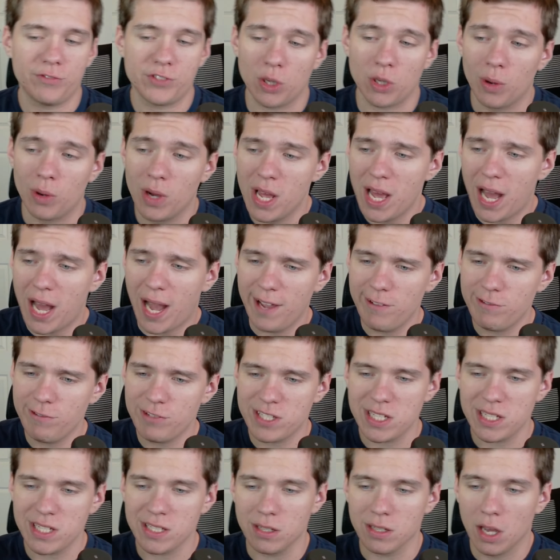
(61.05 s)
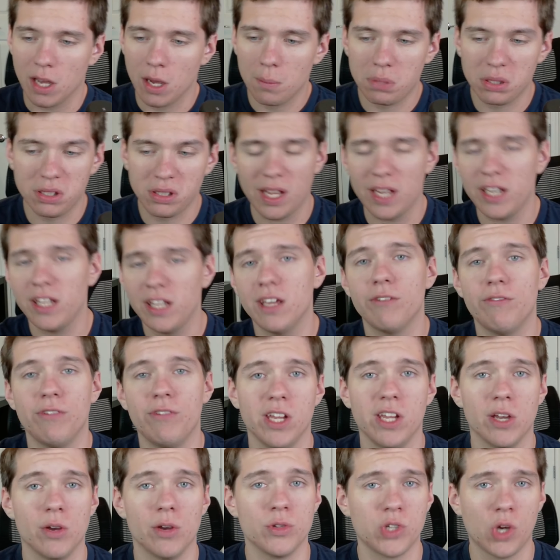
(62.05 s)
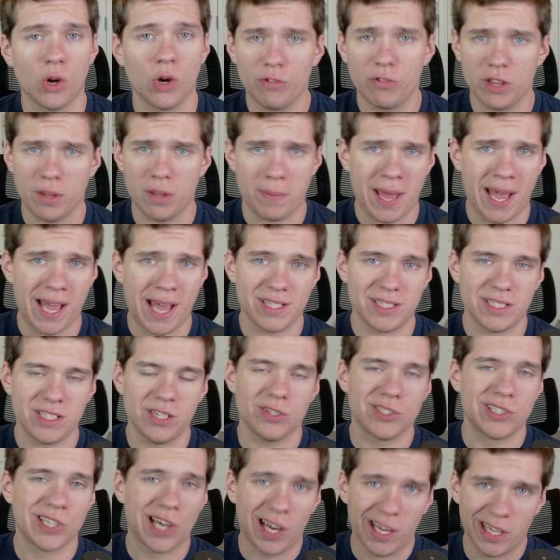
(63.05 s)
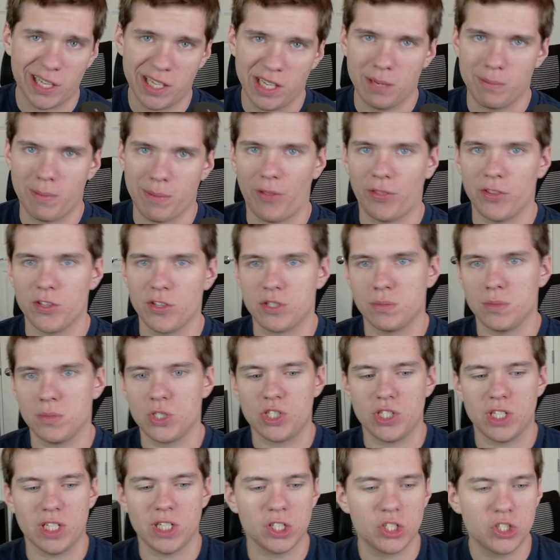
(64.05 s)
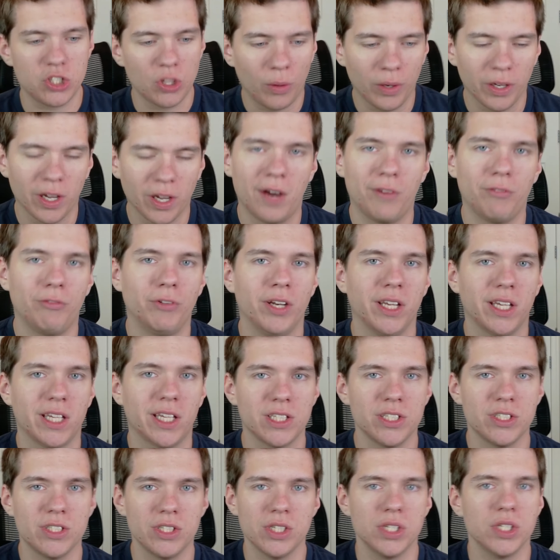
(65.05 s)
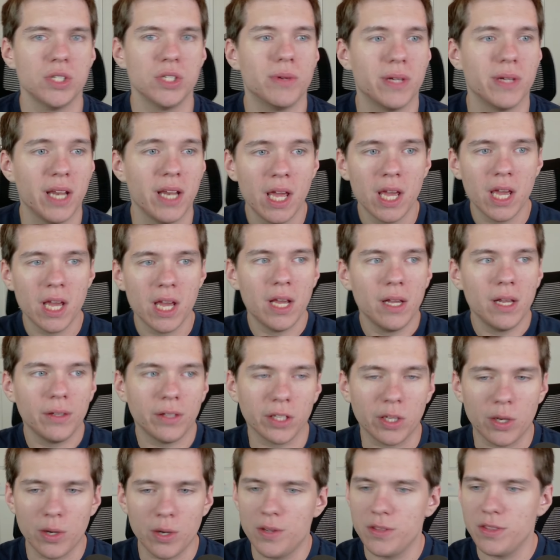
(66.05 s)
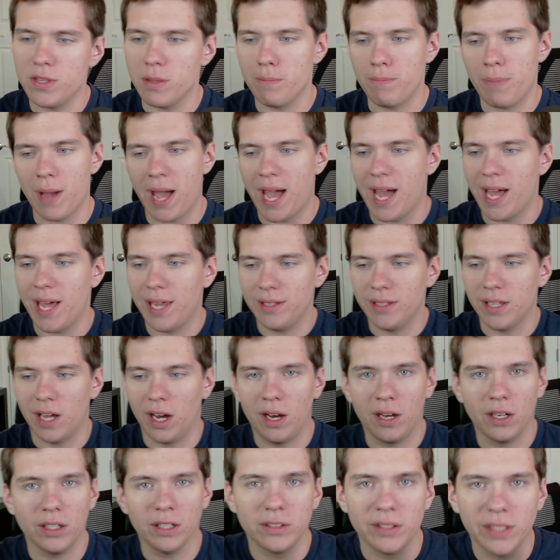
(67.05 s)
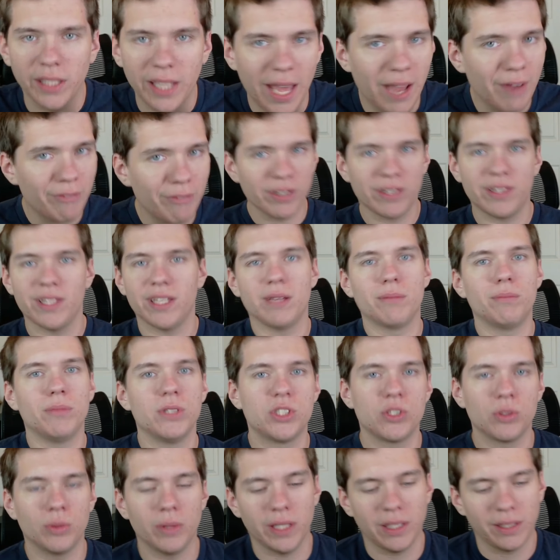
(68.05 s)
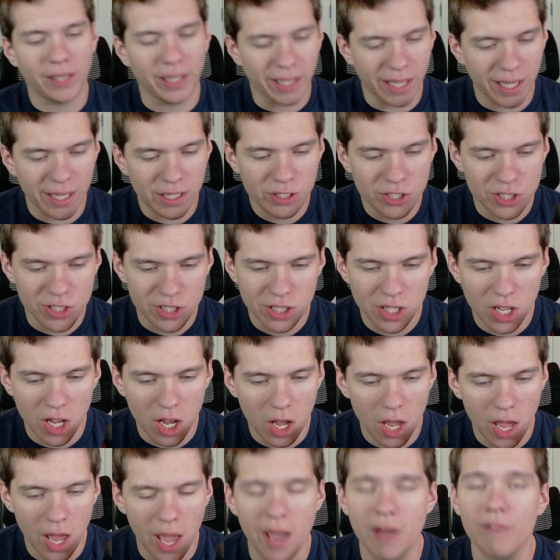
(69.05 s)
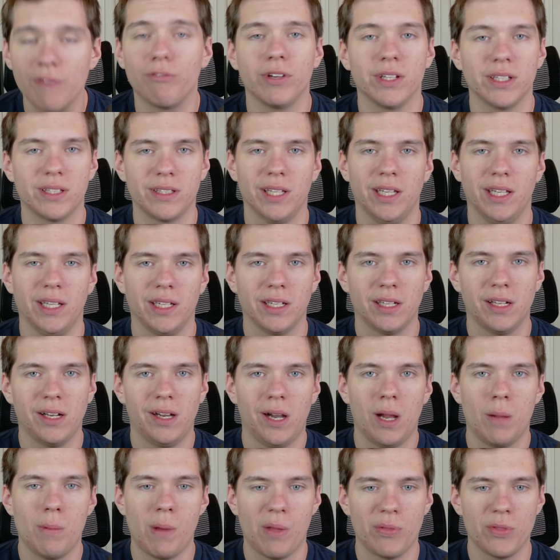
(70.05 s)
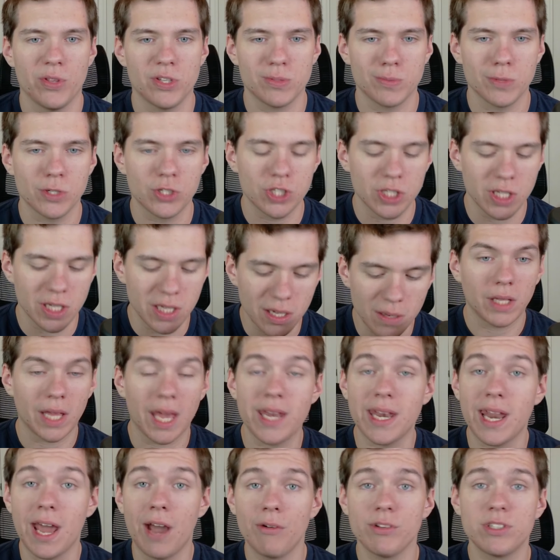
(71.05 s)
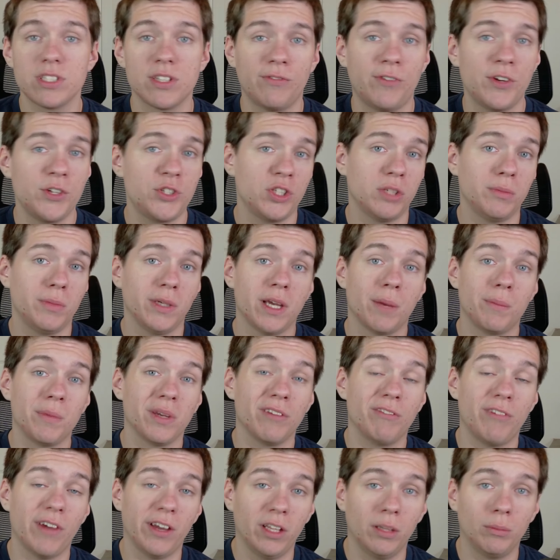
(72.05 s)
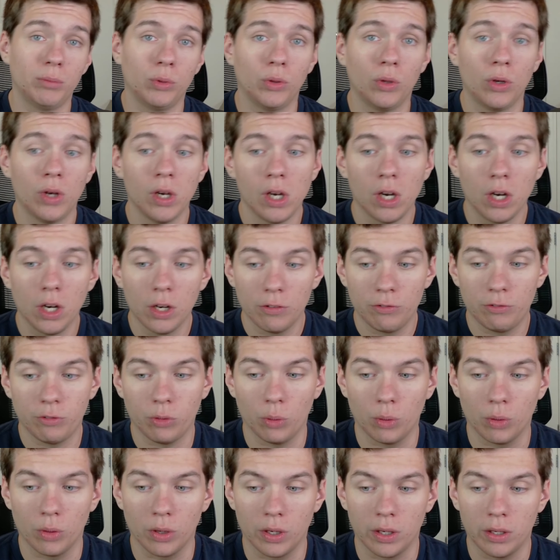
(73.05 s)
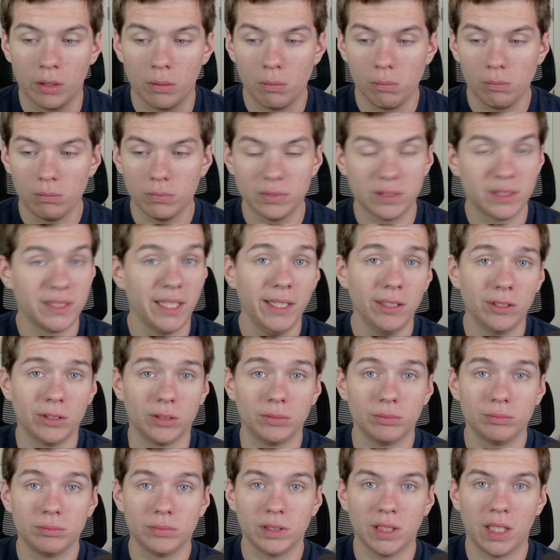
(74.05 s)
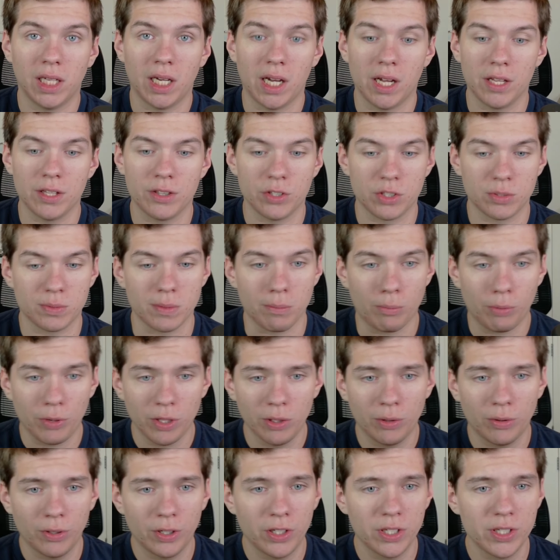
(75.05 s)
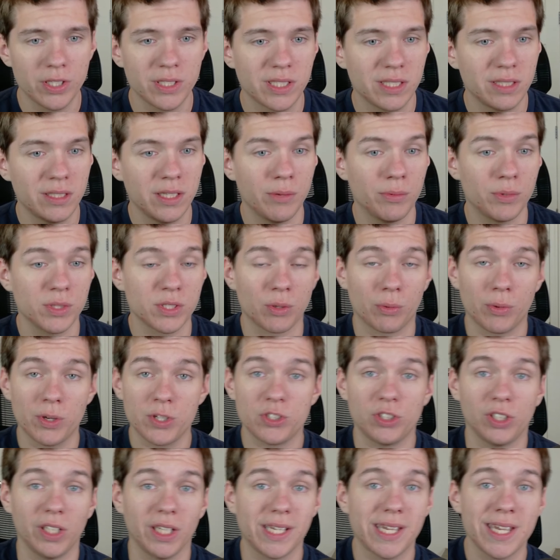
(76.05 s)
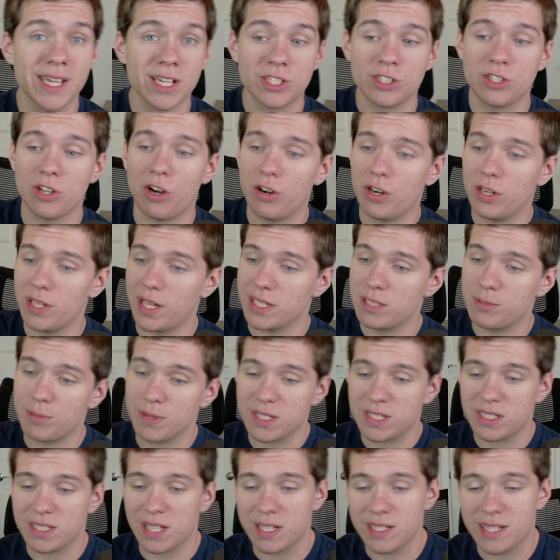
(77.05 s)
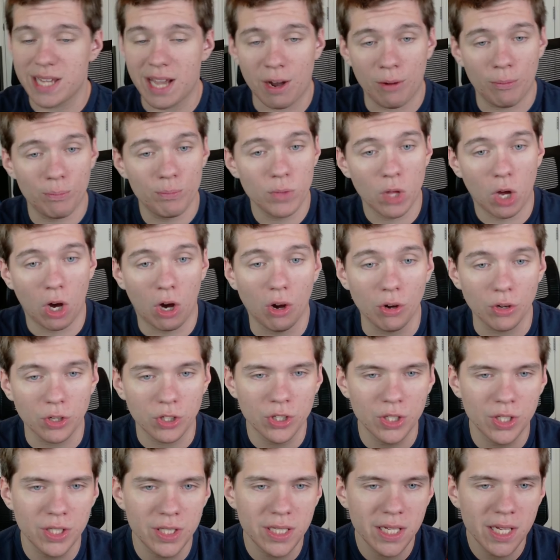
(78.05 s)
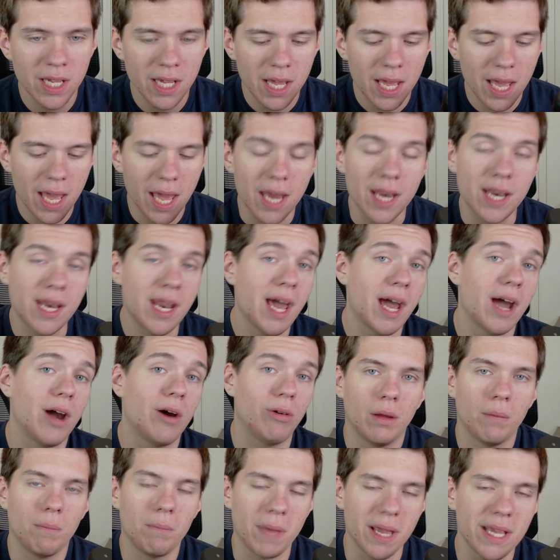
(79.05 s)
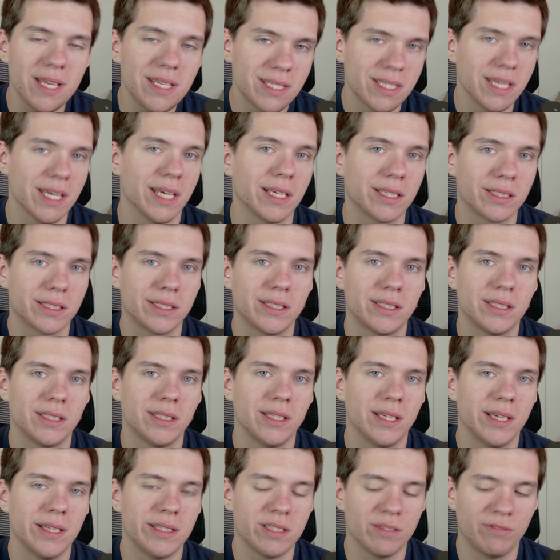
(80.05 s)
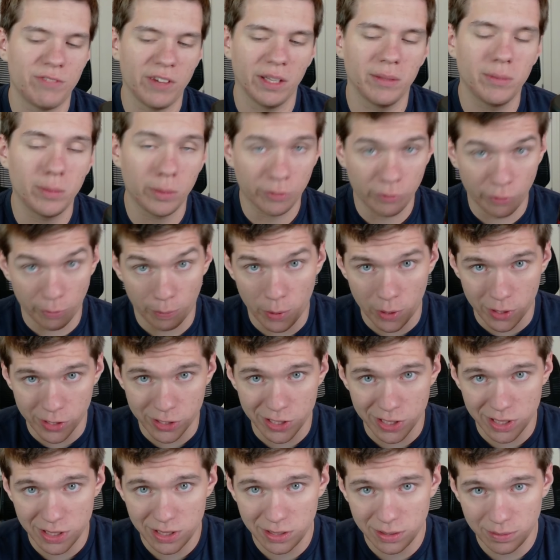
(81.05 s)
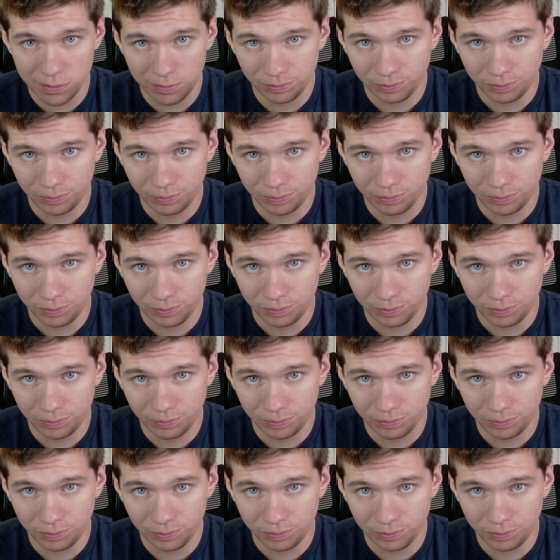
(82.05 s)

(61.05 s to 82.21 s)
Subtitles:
So I've seen plenty of videos over the past year talking about this machine, showing off what it can do, and the good, the bad, the ugly, everything in between, like it just everything about this machine. And now it's officially becoming available for sale. There's been pre-orders. It was originally a Kickstarter that's been sent out, all good. And now, May 6th, it's available for purchase.